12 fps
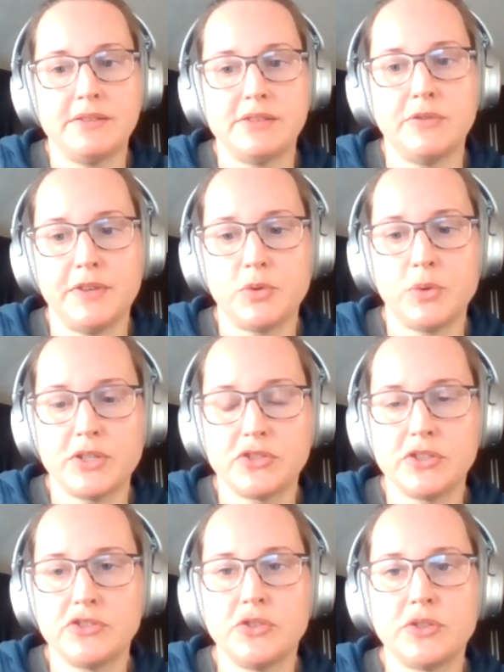So if you have
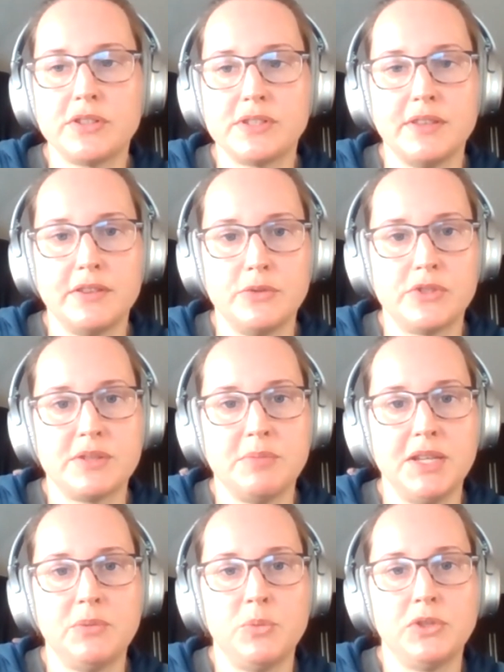questions, you can send those to
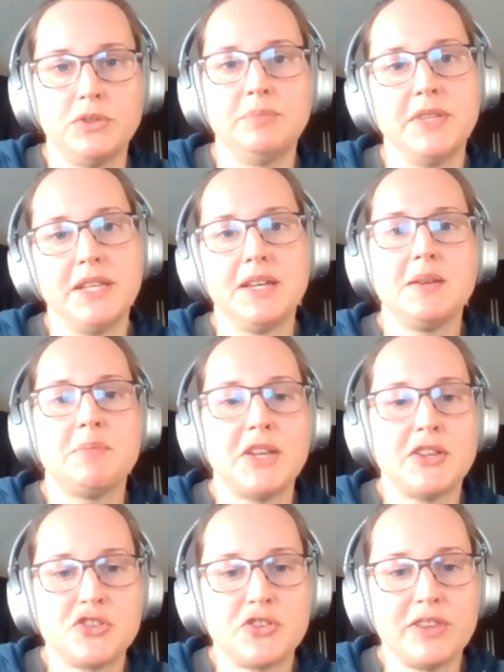me and we'll
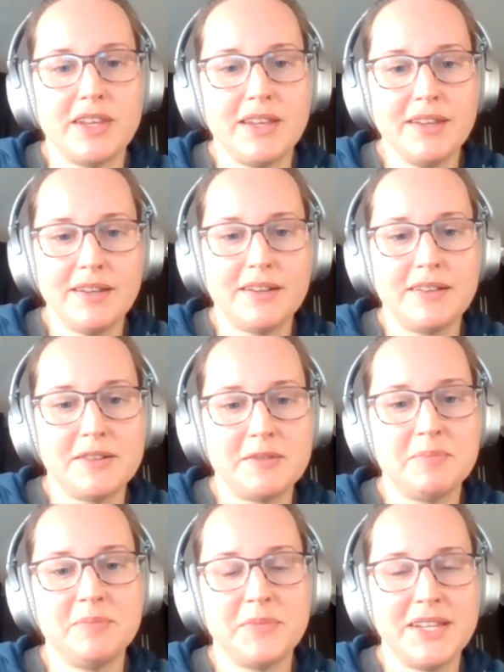make sure they
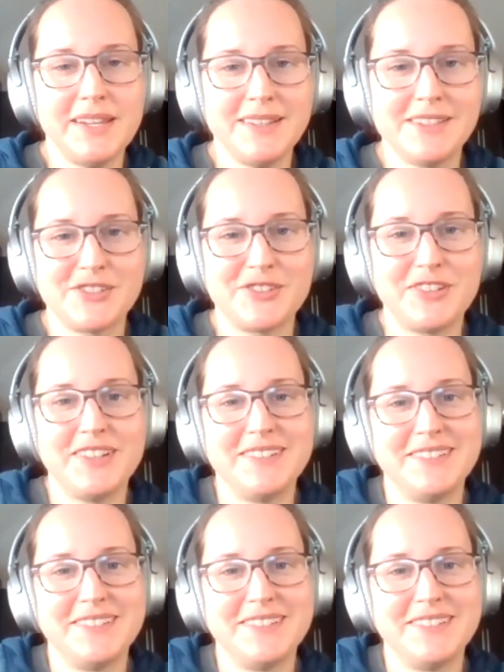get answered,